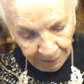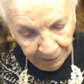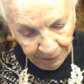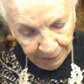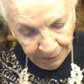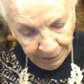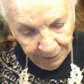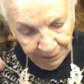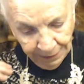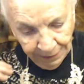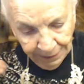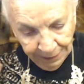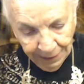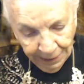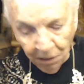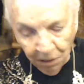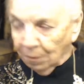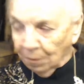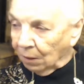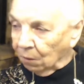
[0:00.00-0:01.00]
He said,
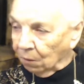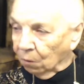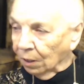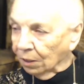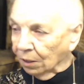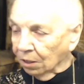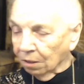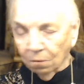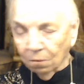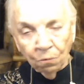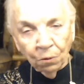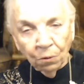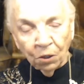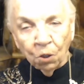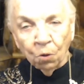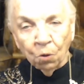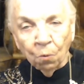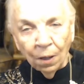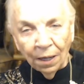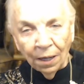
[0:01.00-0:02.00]
tell me, what, what do
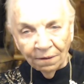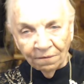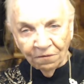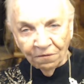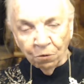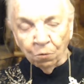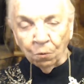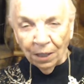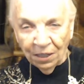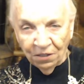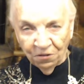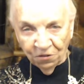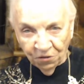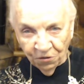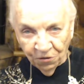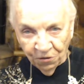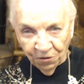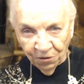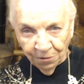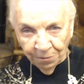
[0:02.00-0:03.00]
you want for
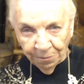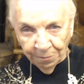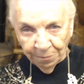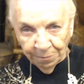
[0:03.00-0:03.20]
wages?